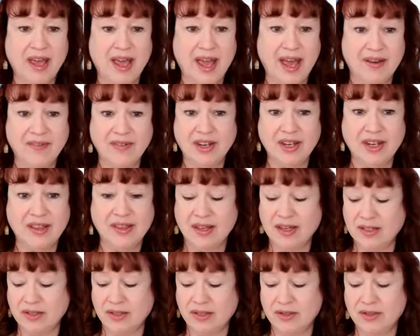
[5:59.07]
have
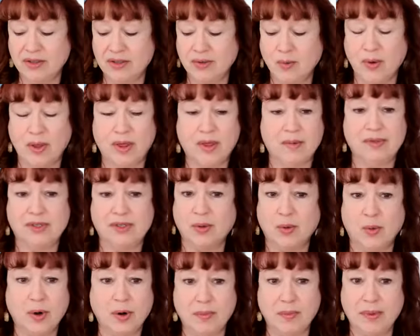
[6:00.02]
anything to do with
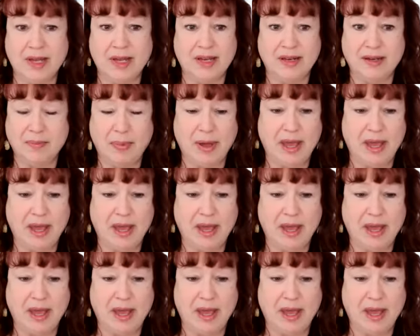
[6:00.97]
absorbing